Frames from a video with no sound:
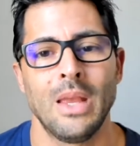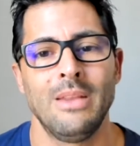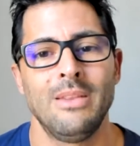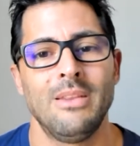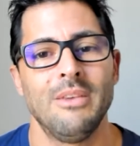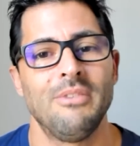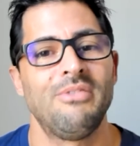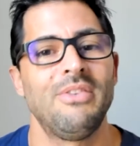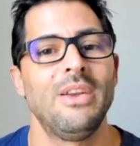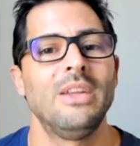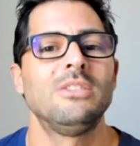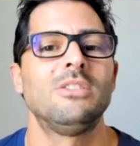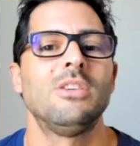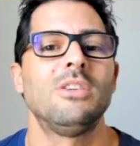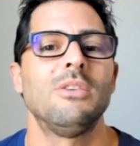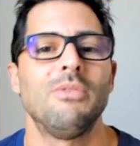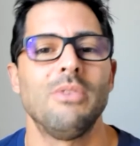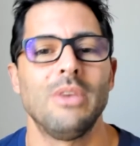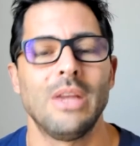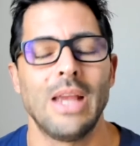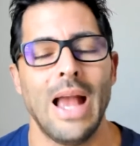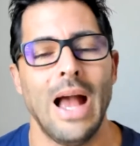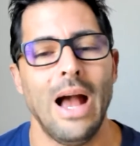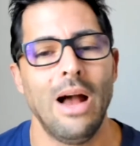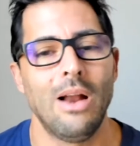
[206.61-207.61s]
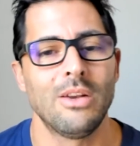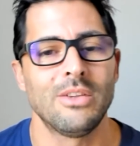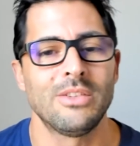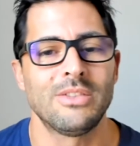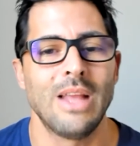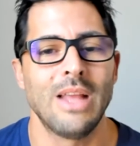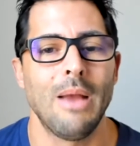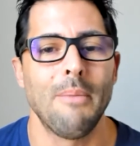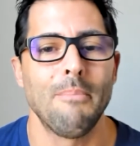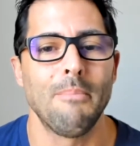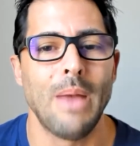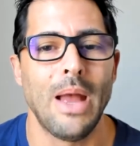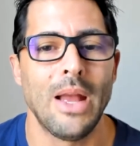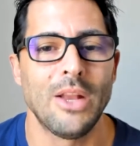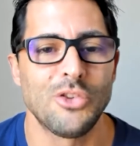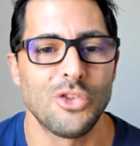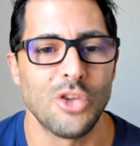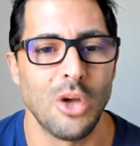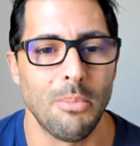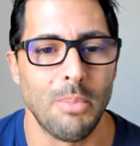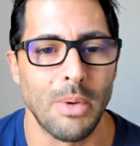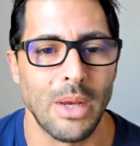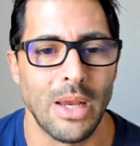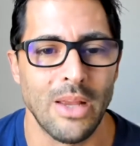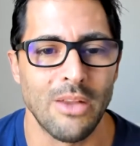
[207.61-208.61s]
Defensively, how does that match
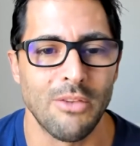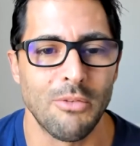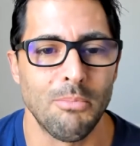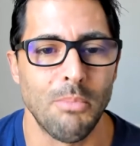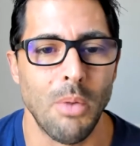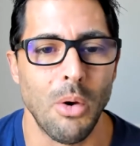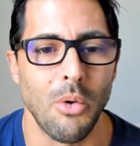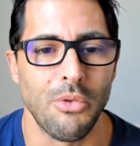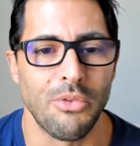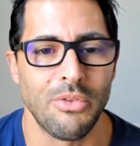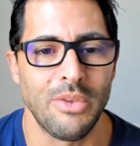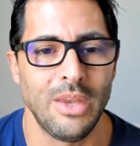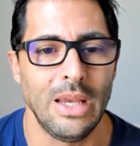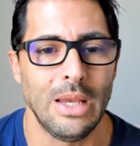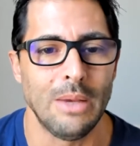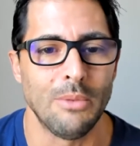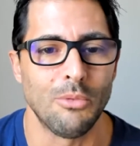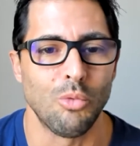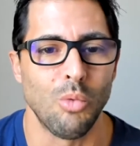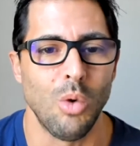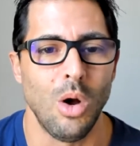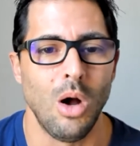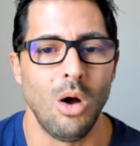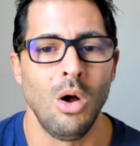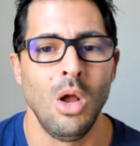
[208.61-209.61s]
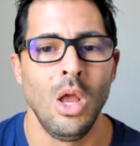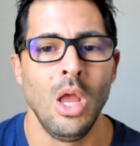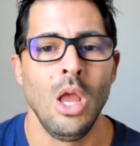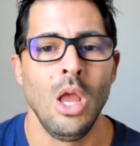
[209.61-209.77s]
up against both teams? Well,